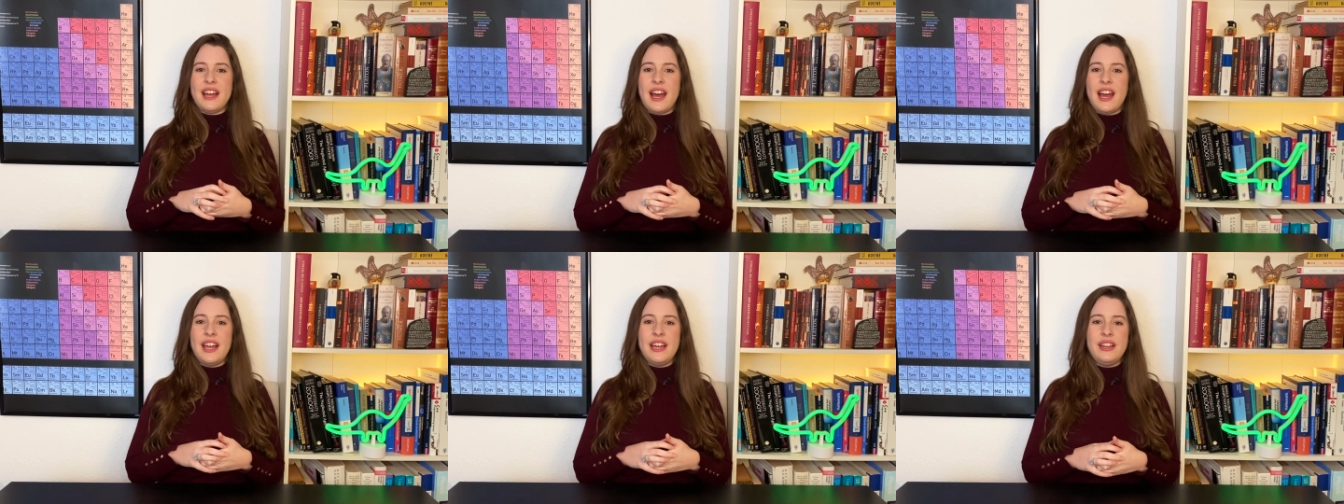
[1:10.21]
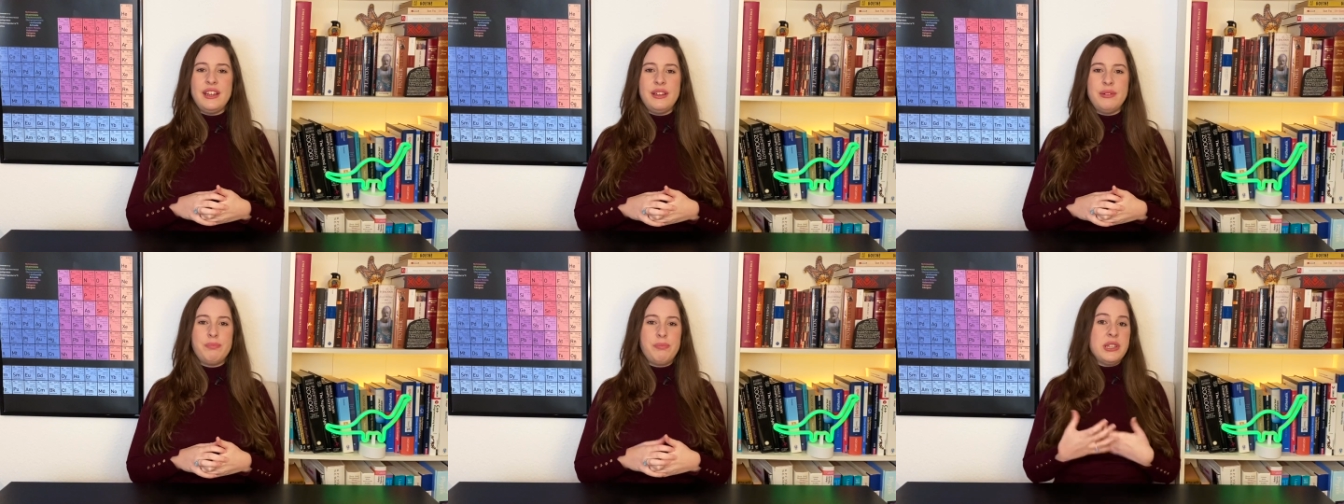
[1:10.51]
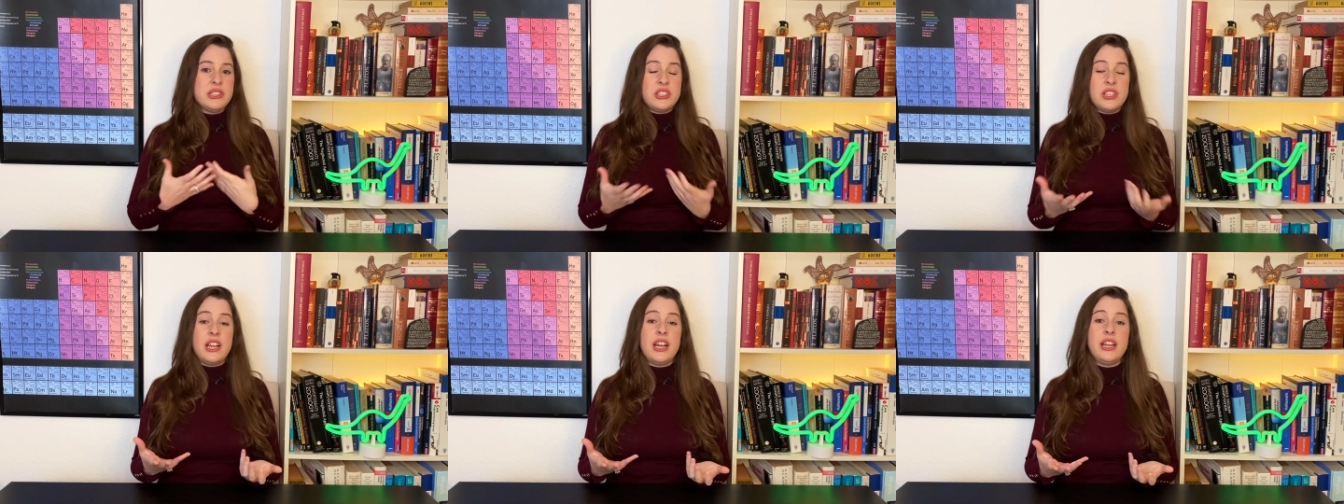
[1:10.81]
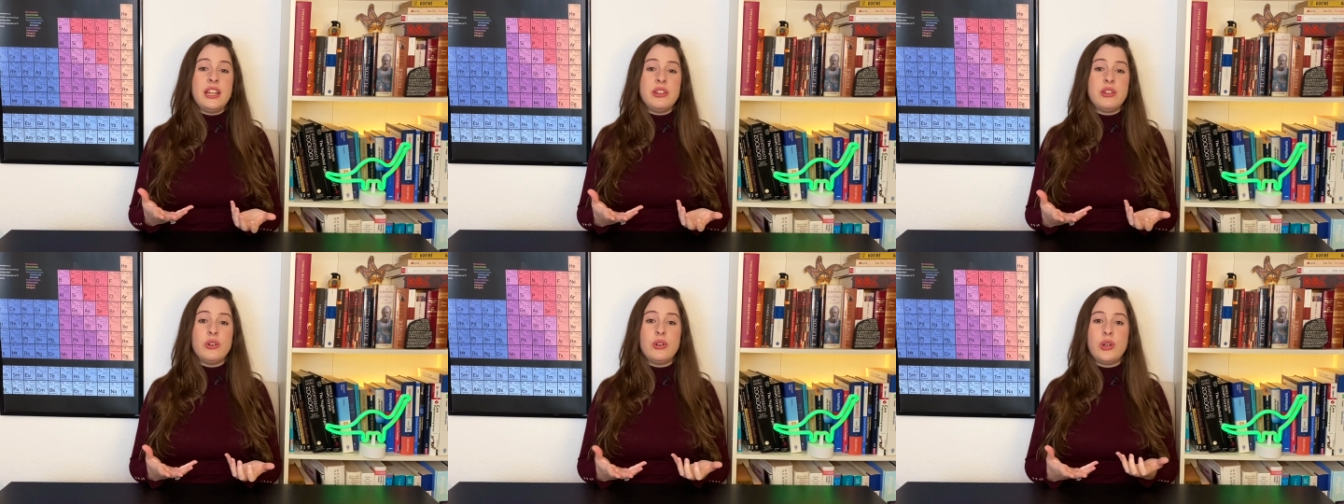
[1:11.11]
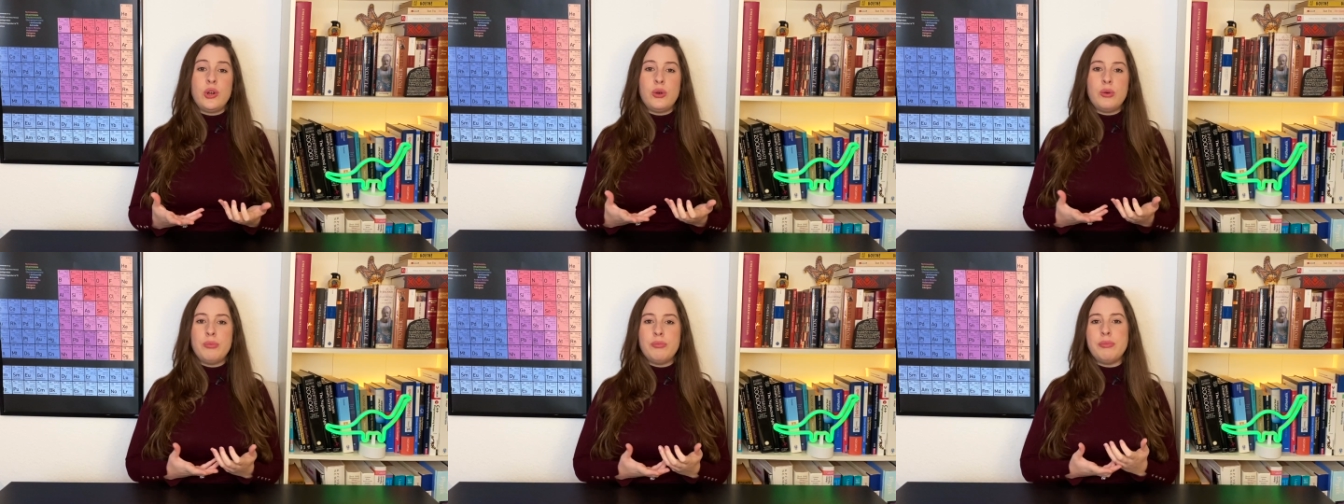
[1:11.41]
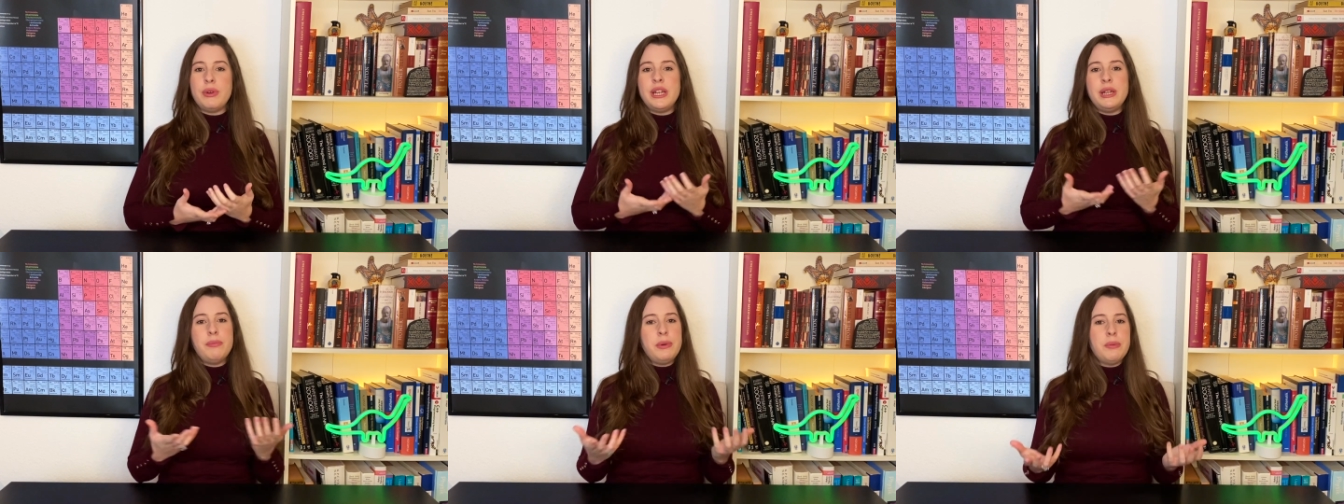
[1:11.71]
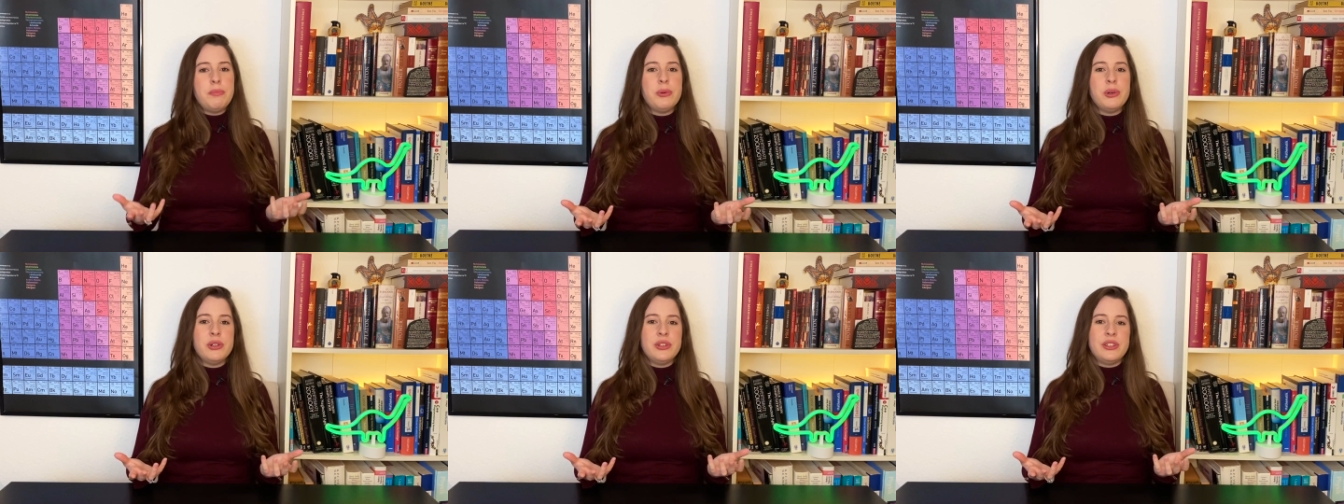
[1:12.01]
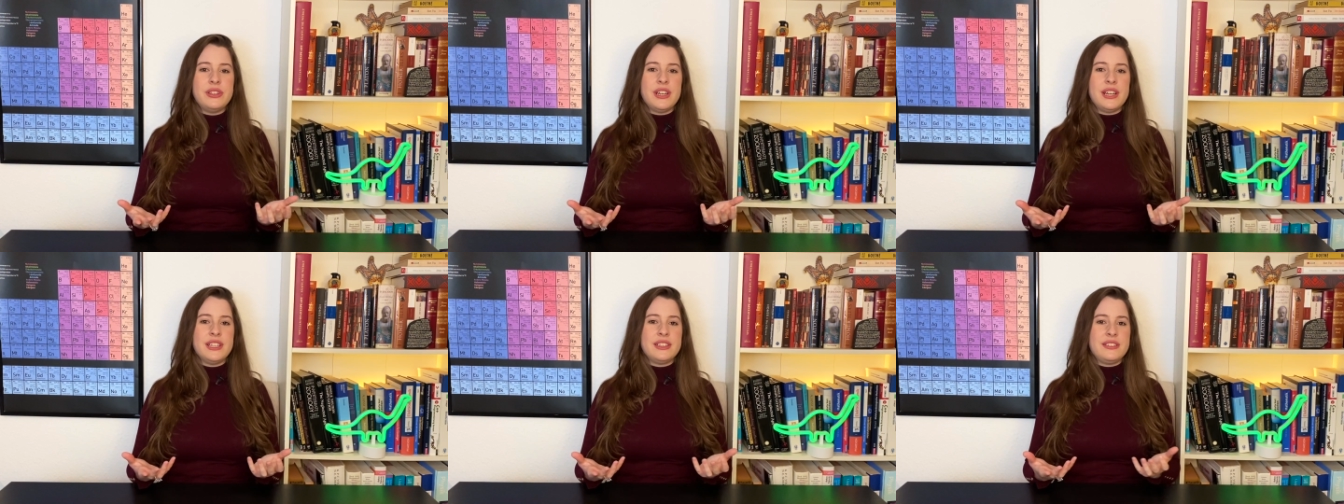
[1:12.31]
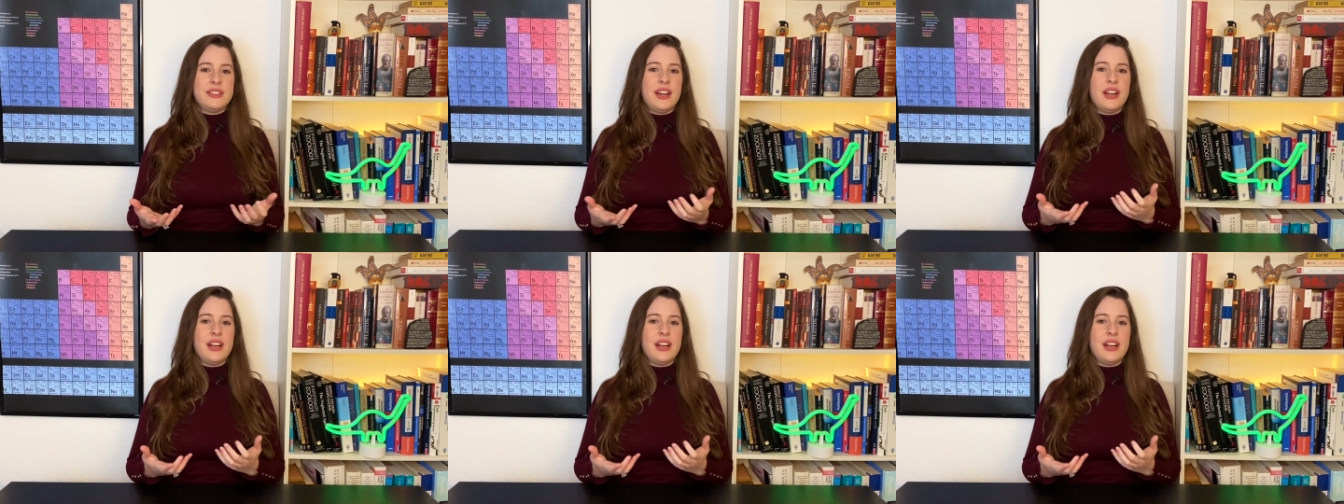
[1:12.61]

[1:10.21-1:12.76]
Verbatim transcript: I personally don't know many people that